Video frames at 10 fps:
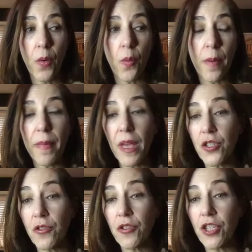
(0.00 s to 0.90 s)
what made
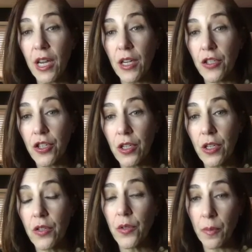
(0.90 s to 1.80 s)
you change
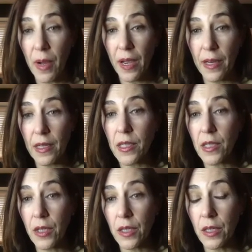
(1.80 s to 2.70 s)
your mind as
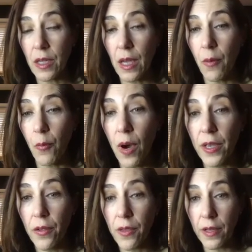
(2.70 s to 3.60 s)
to why
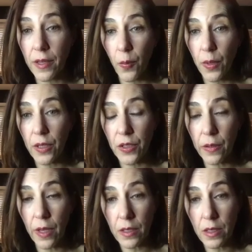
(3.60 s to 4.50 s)
you thought that we could do
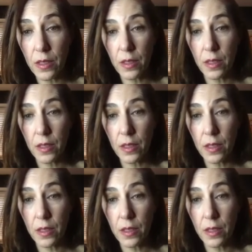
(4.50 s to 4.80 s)
this.